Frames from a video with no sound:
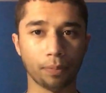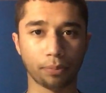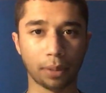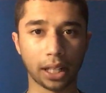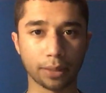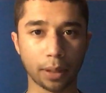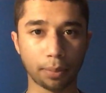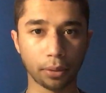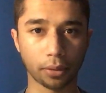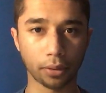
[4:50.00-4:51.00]
because
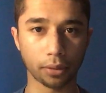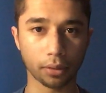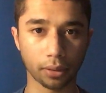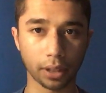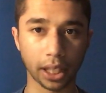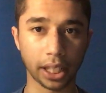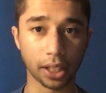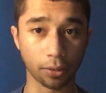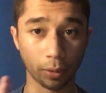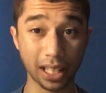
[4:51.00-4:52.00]
people think
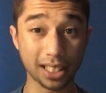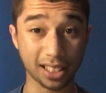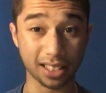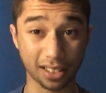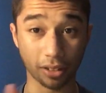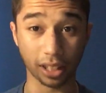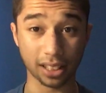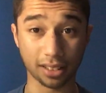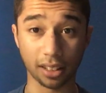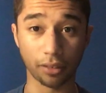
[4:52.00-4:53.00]
he's racist and all that
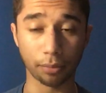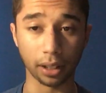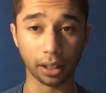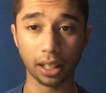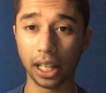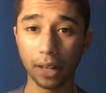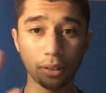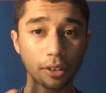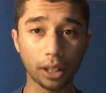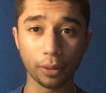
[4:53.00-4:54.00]
stuff. But
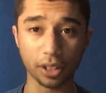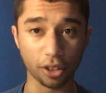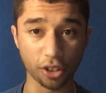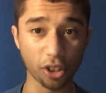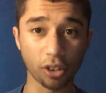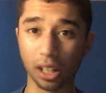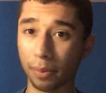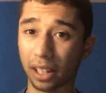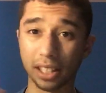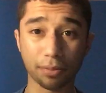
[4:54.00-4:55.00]
even though it was a joke, I
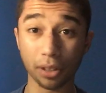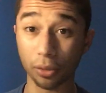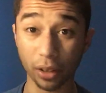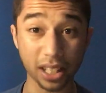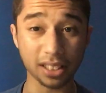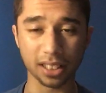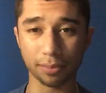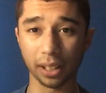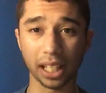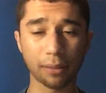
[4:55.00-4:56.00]
mean, it's pretty racist,
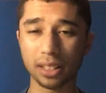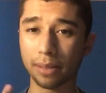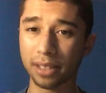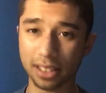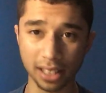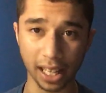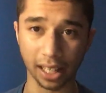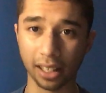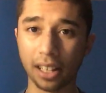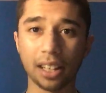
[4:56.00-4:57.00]
but it was a
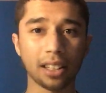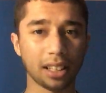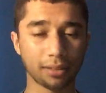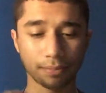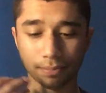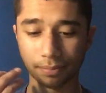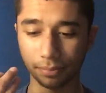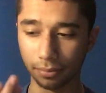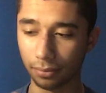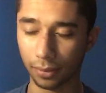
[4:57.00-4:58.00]
mistake.
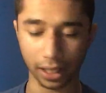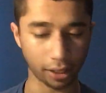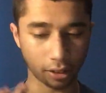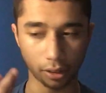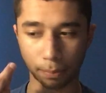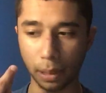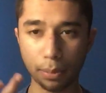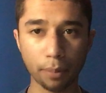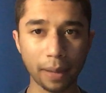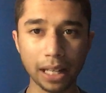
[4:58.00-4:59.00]
And
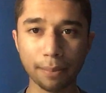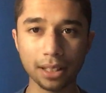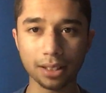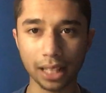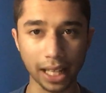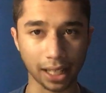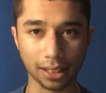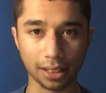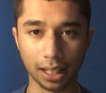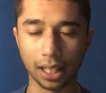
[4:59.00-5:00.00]
people make
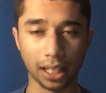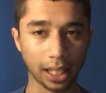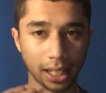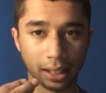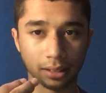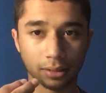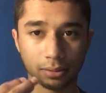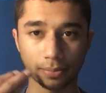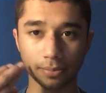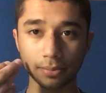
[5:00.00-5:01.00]
mistakes, and
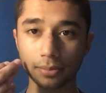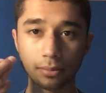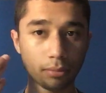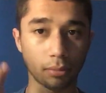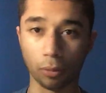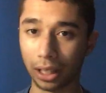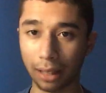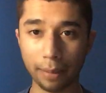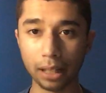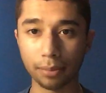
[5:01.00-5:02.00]
when they
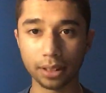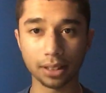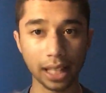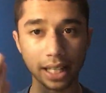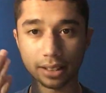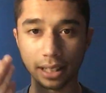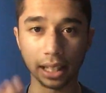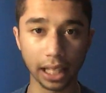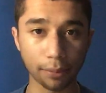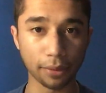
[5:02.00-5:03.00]
make mistakes, they
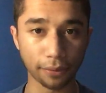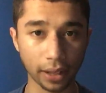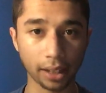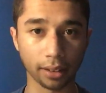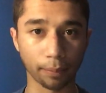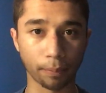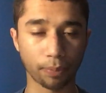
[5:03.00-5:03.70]
leave the fandom,